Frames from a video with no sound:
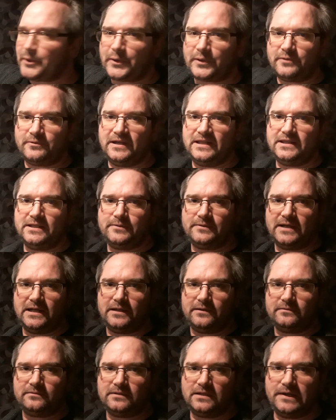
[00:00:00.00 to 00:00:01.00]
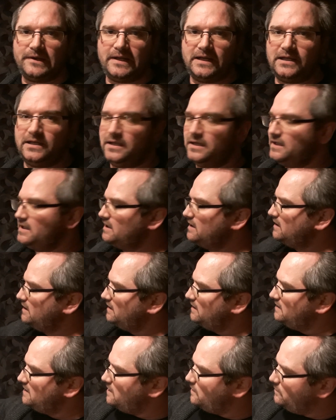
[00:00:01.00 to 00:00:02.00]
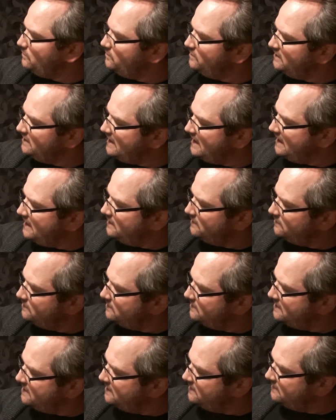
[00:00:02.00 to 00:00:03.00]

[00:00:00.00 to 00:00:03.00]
Right in the ground, all right? Now we're going to add a little line